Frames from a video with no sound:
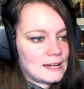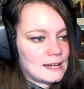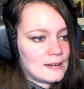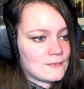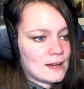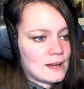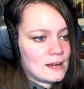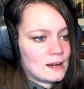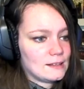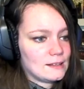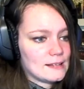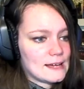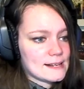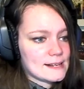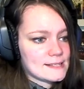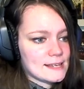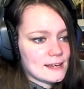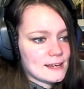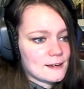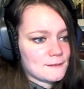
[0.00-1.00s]
I've got a lot
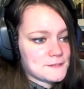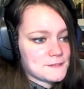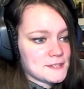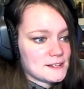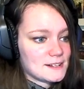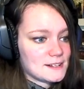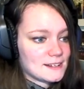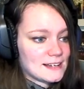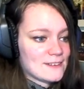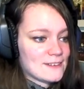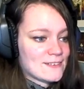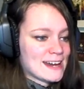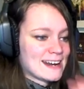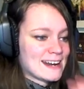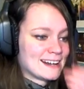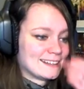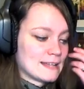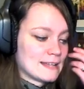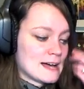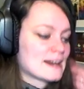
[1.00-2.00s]
of saves. I've
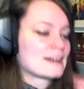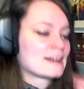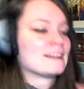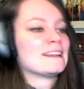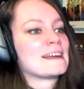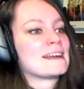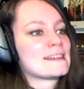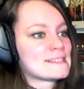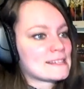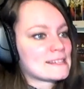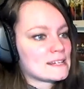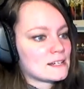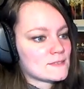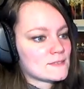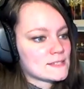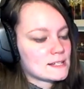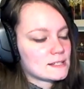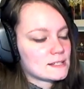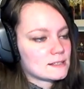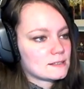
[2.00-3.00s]
got a lot, a lot of
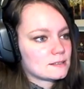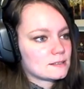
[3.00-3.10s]
saves.